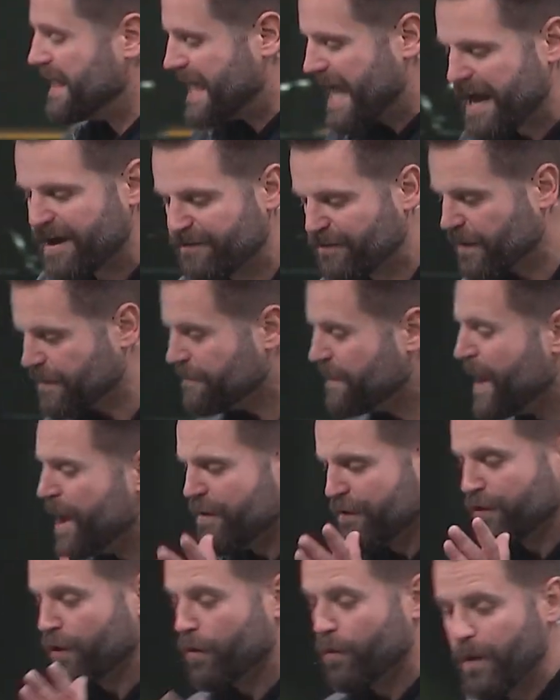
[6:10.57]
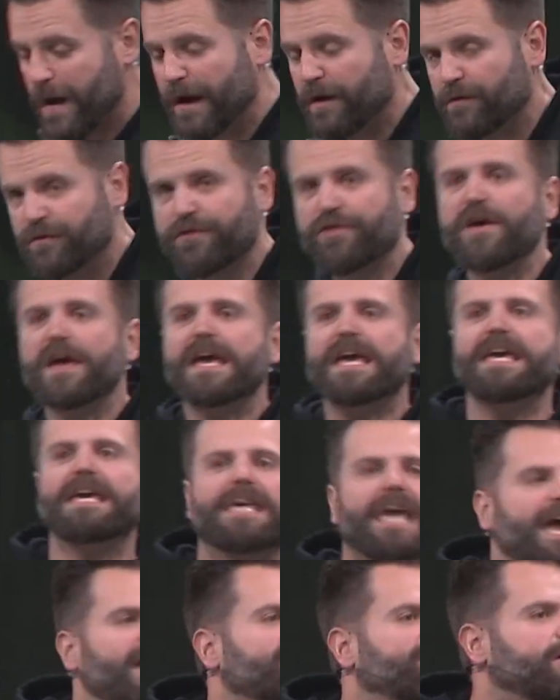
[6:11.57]
gave him the wealth. He
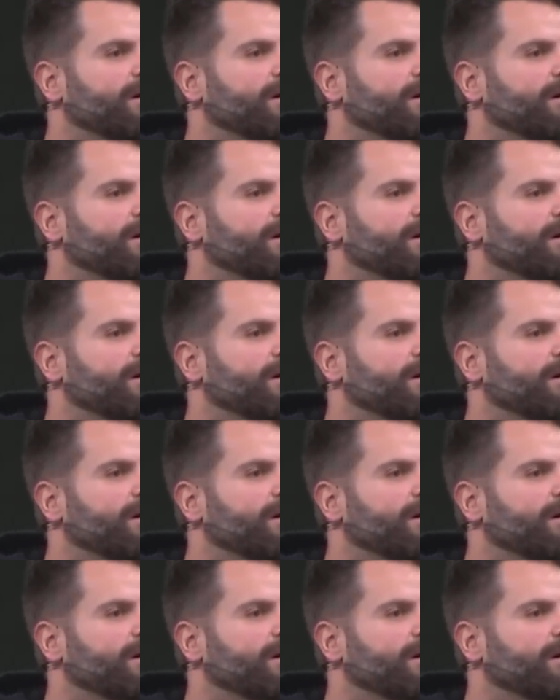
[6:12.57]
gave